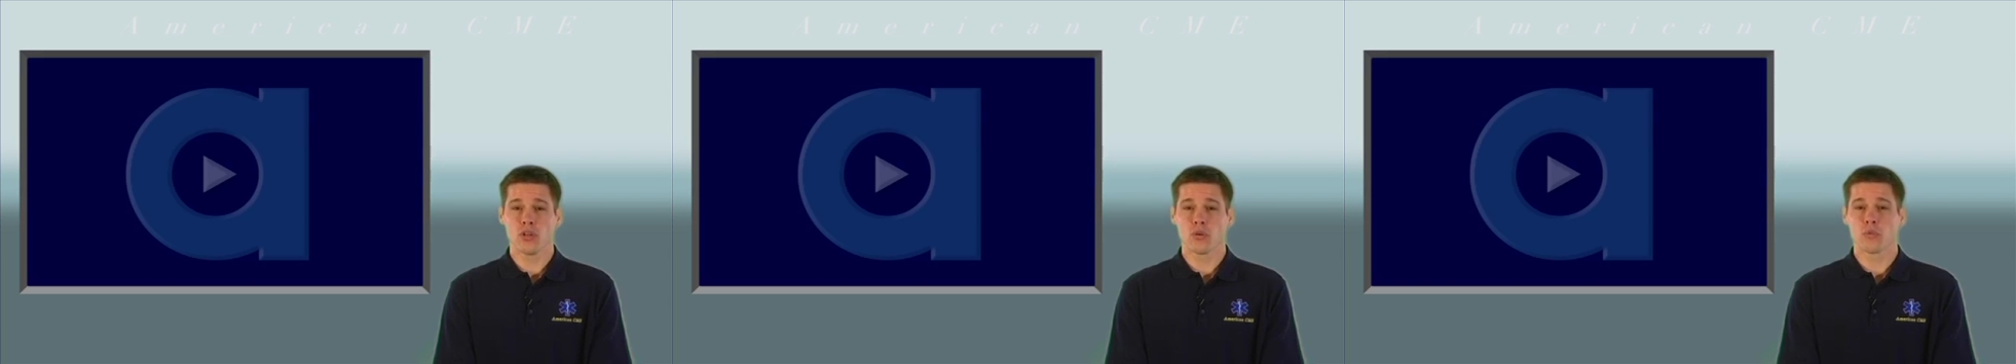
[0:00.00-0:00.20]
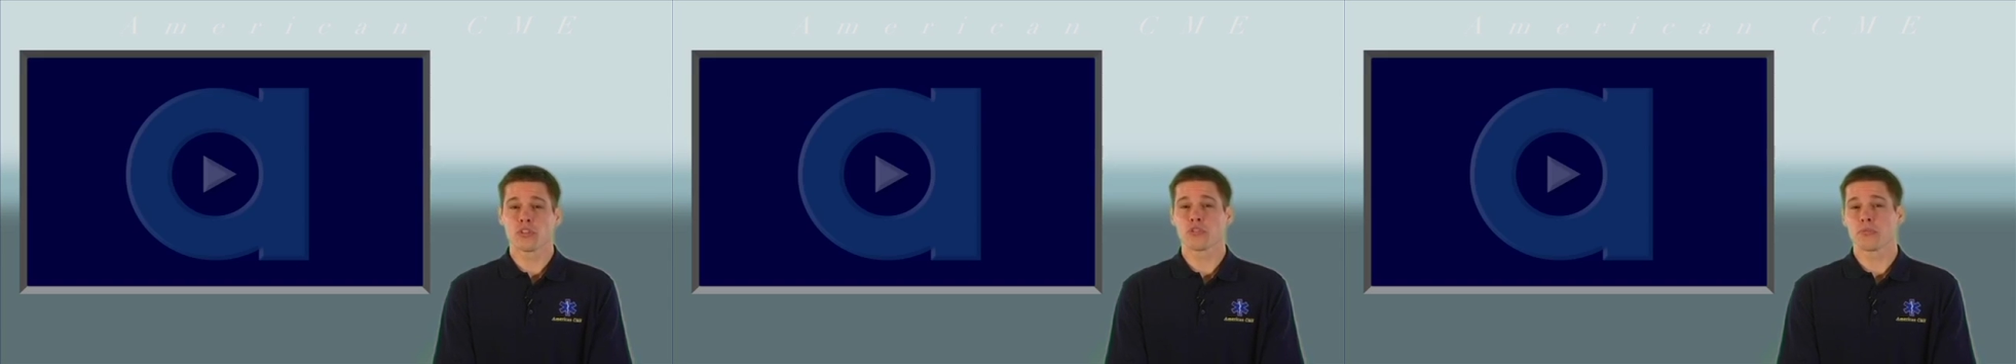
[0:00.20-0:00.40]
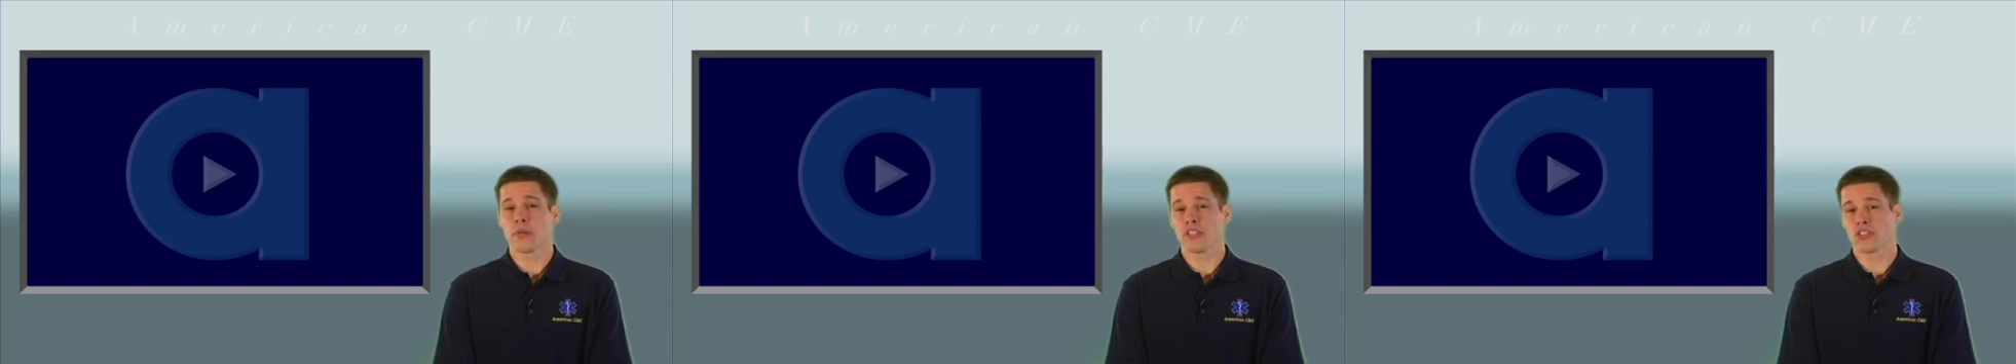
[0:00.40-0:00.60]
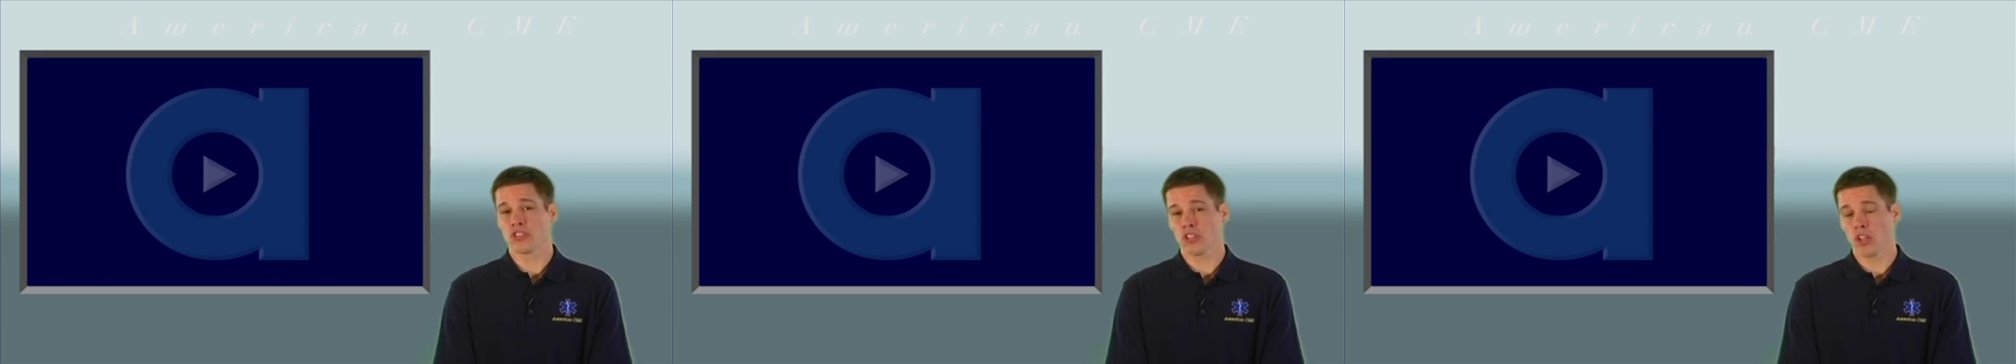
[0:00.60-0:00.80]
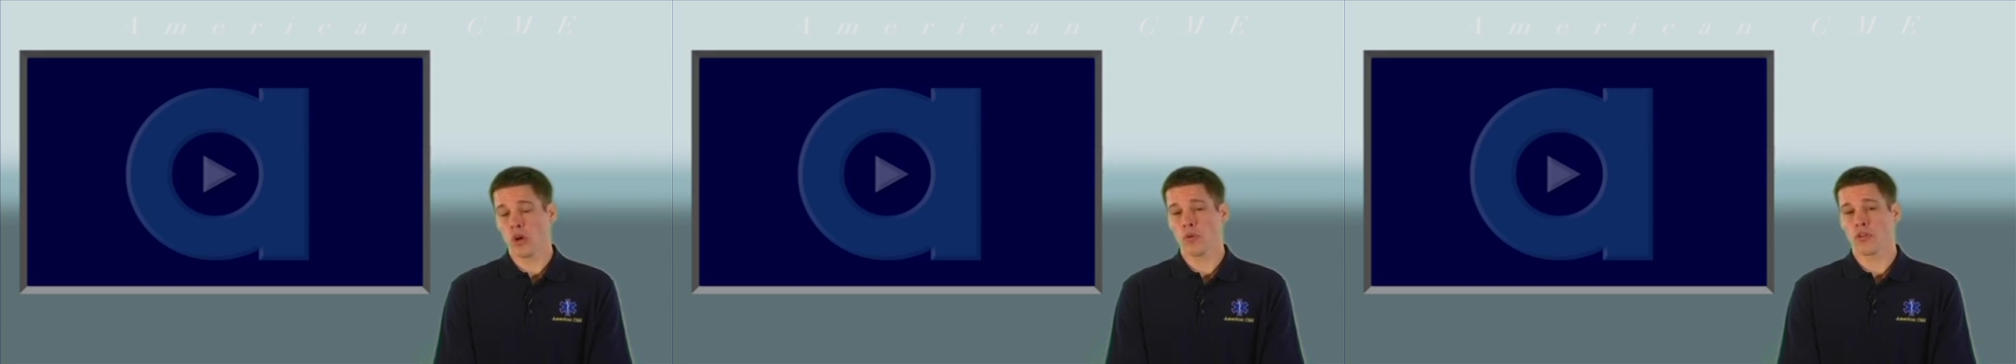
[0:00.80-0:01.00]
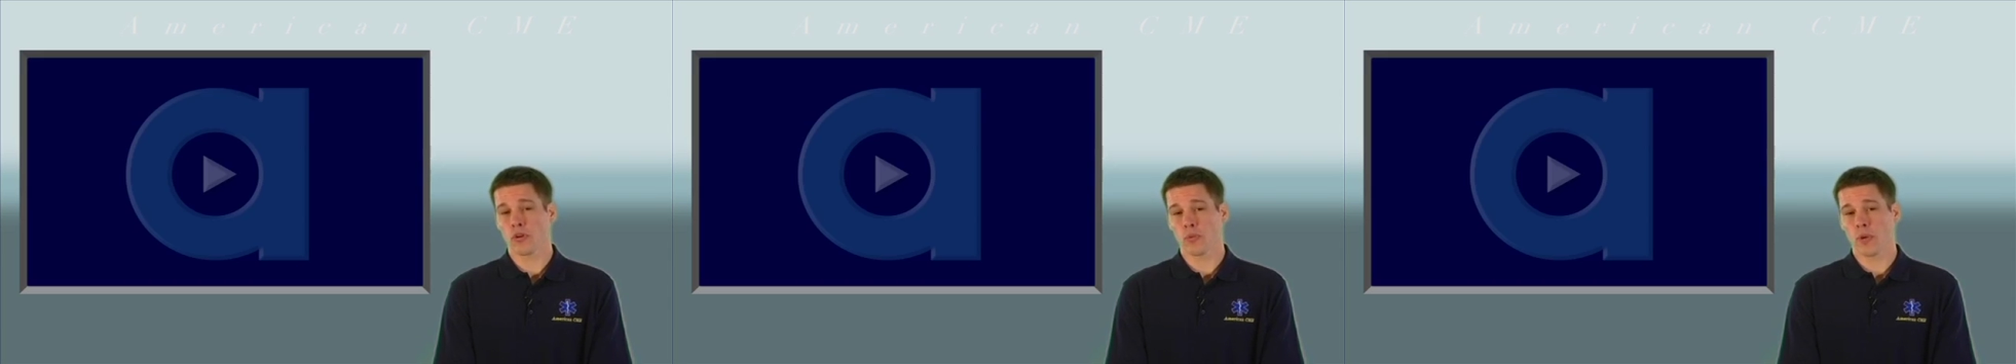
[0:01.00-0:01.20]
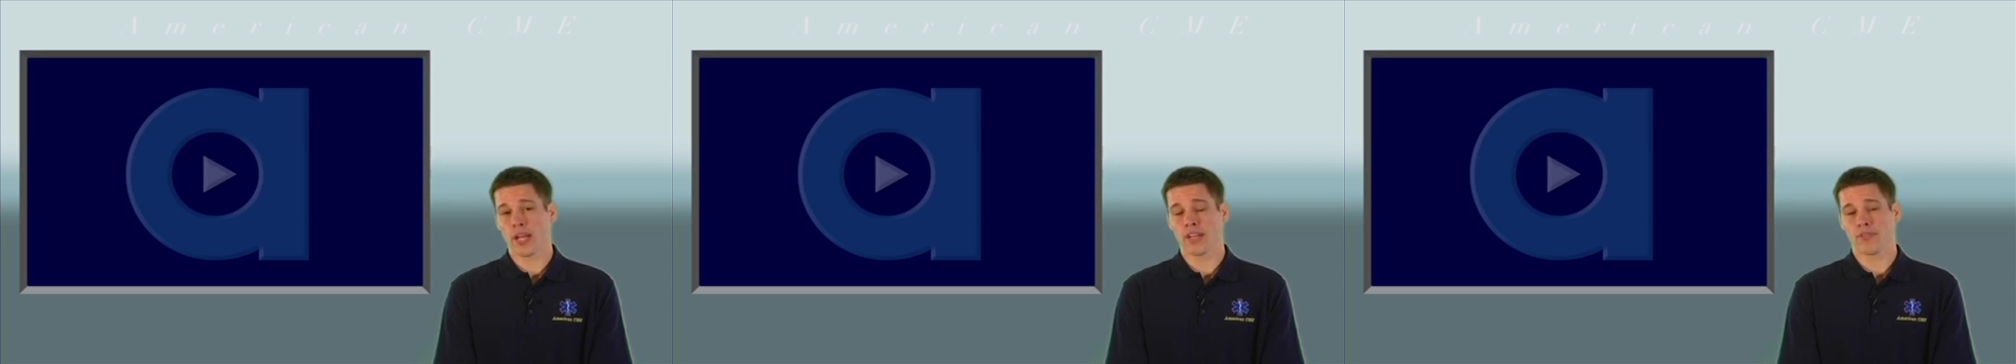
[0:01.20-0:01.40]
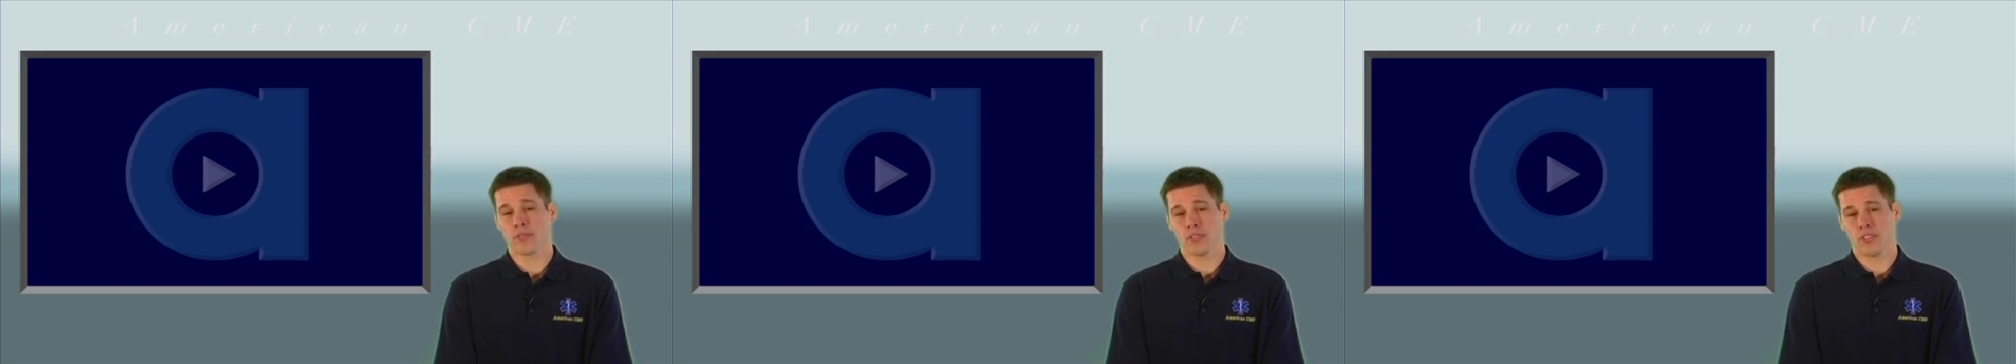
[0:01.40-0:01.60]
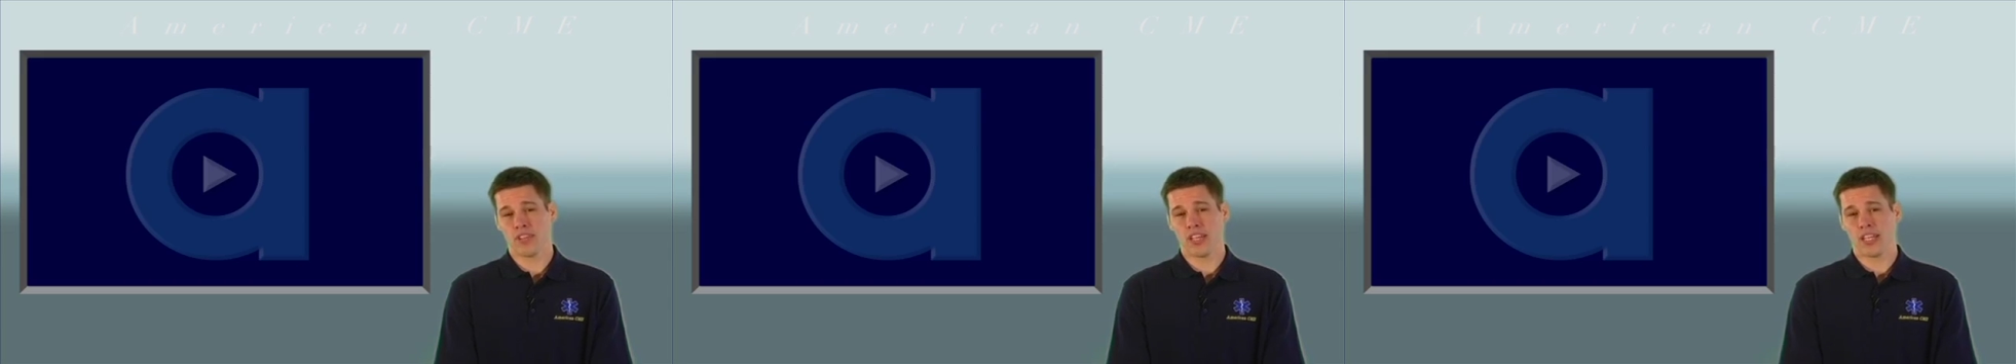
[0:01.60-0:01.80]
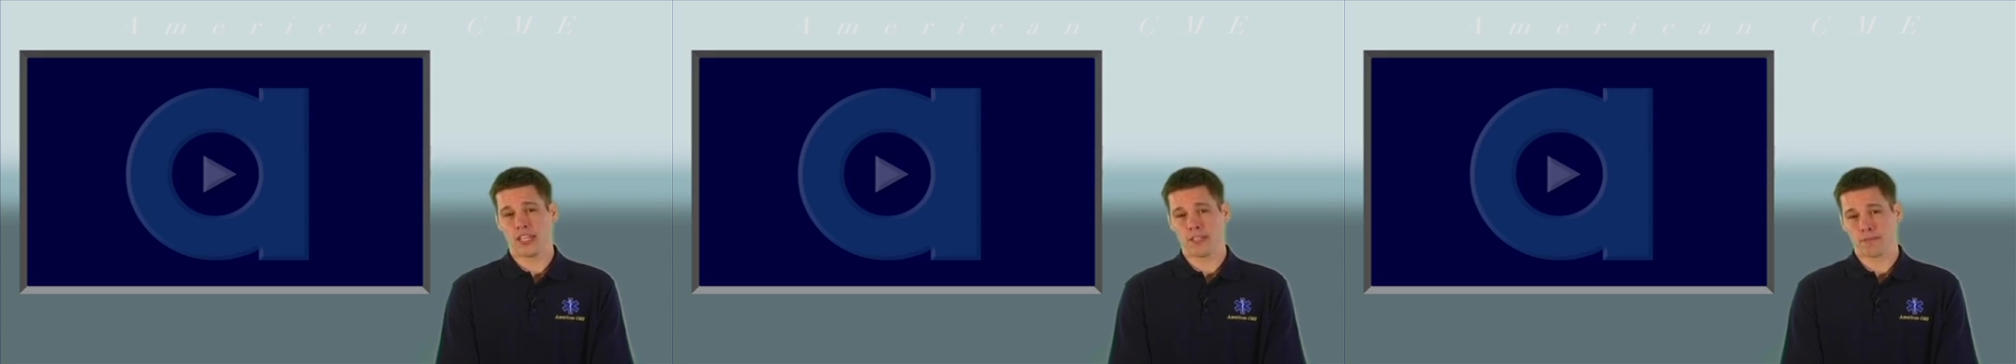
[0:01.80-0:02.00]
which may slow their rate of
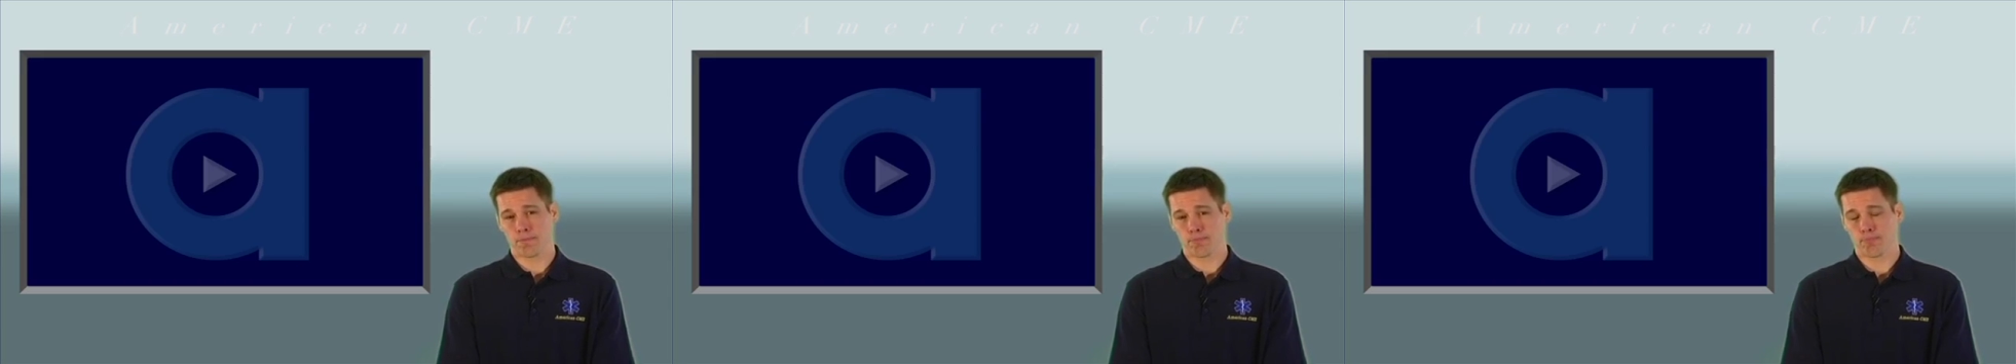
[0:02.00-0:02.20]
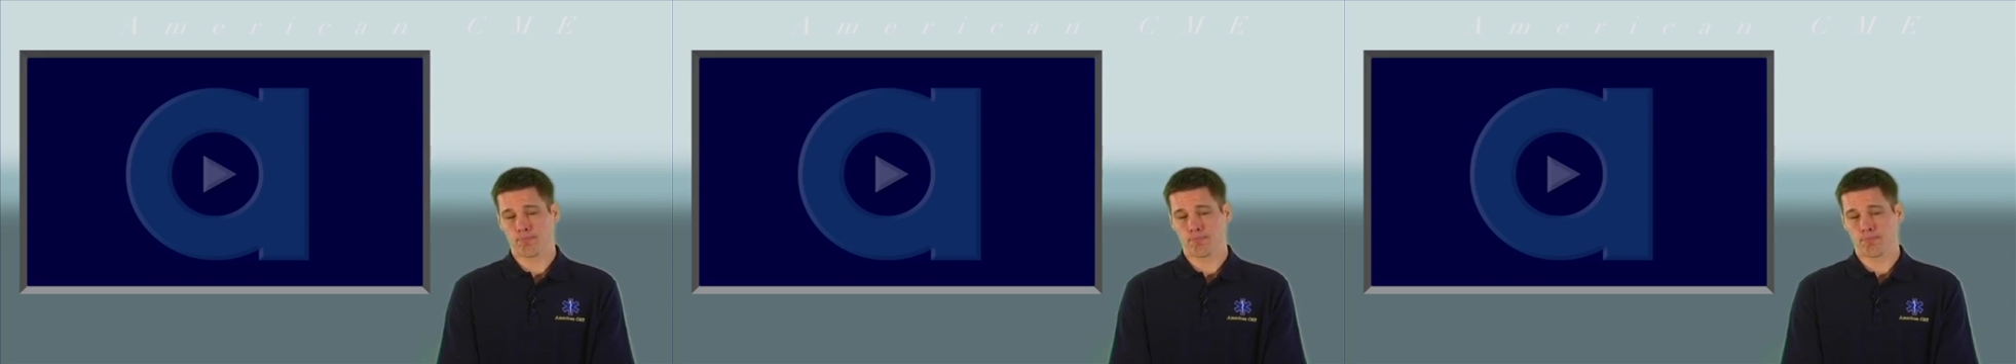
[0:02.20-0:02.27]
fatigue.